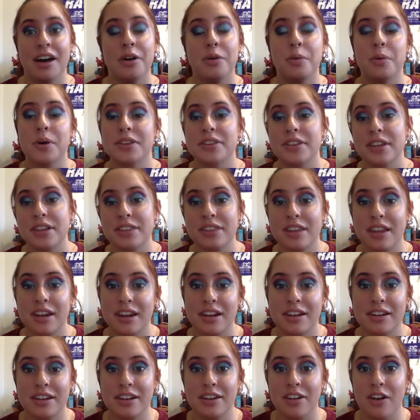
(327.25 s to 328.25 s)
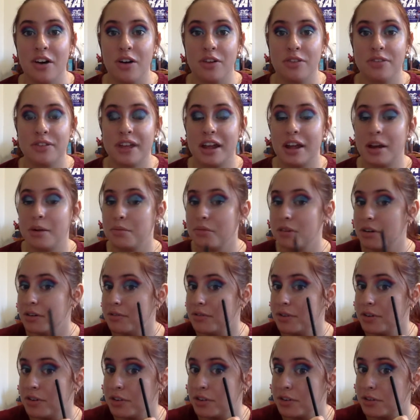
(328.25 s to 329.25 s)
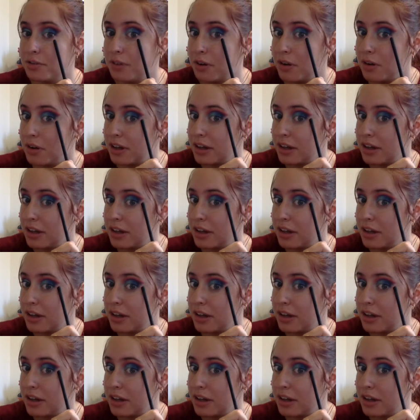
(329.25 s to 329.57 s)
One thing that I did off camera, first of all,